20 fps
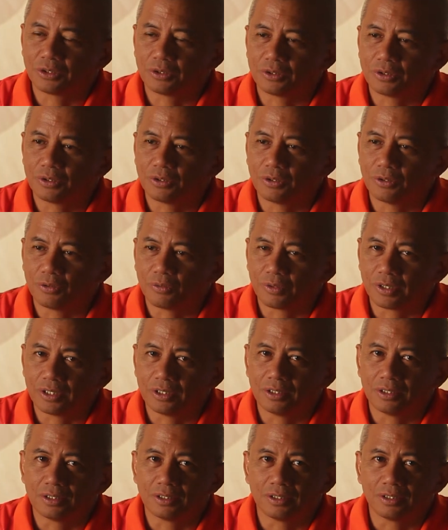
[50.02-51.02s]
you know, with
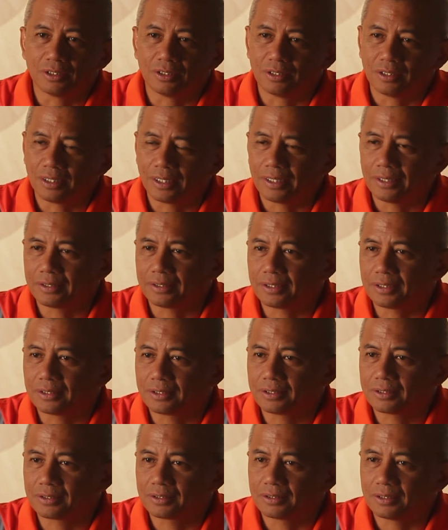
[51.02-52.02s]
the
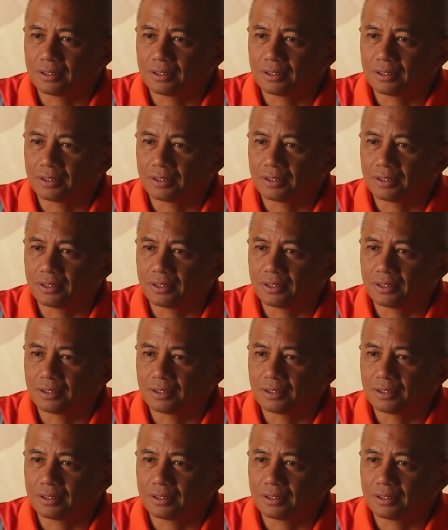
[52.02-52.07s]
latest